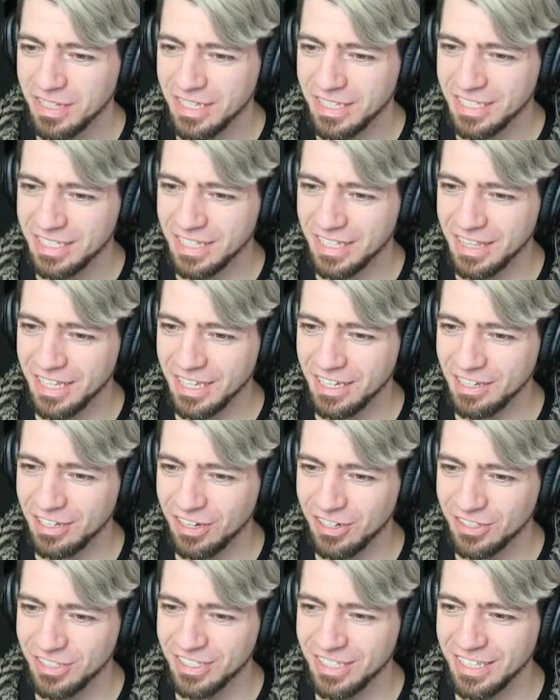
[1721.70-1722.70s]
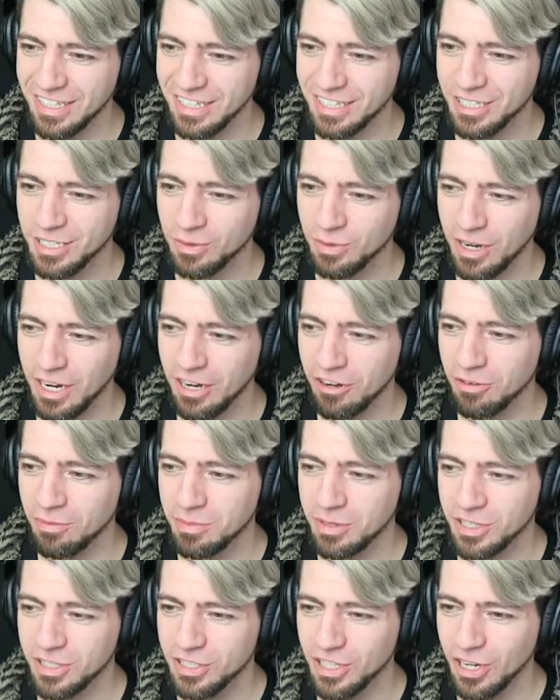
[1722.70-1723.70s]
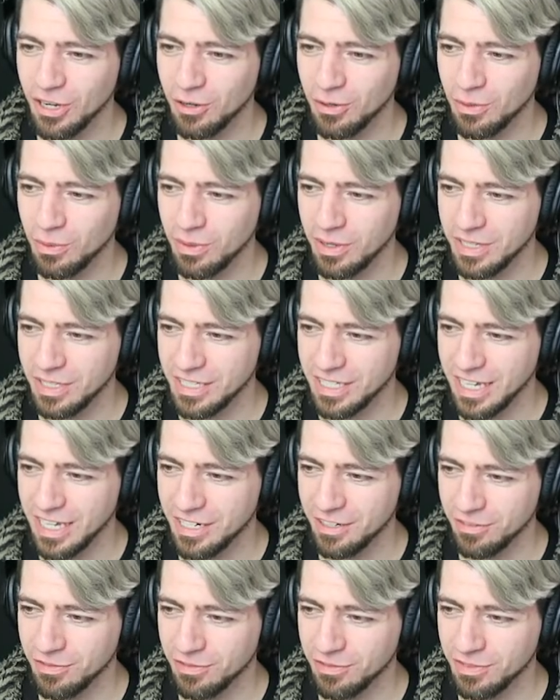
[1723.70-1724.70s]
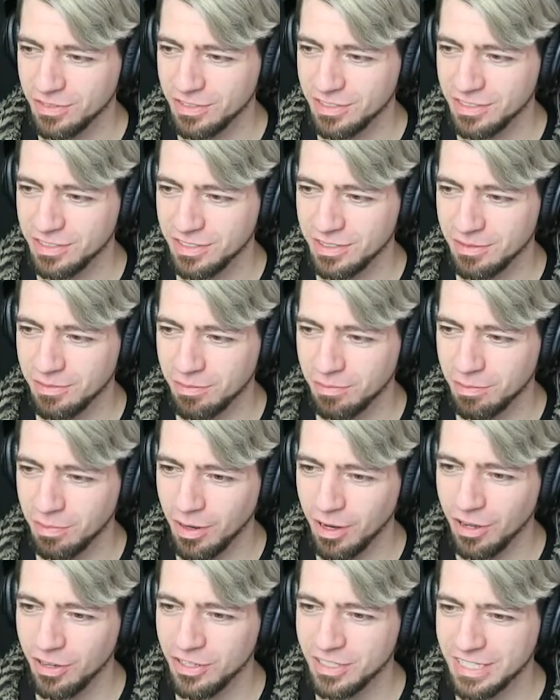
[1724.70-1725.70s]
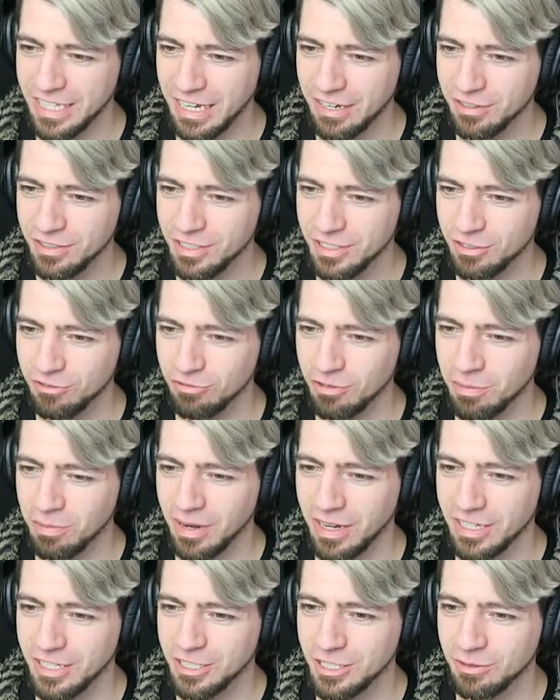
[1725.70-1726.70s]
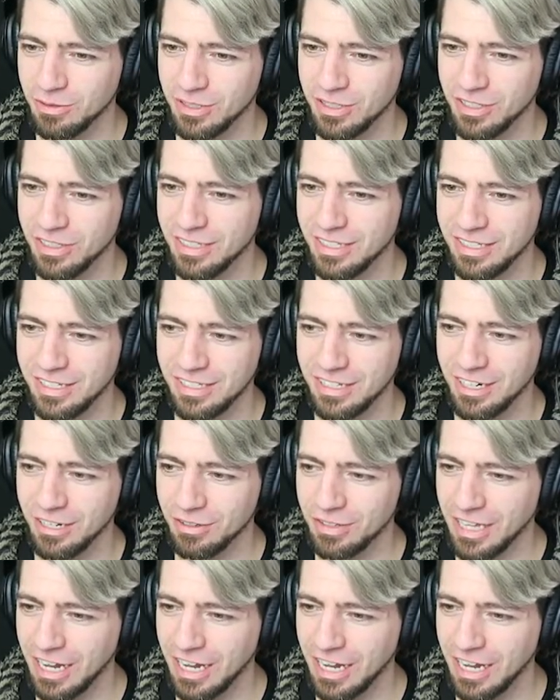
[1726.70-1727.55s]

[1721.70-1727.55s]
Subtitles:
is that they're constantly swearing, but it's always kind of blocked out and replaced with, you know,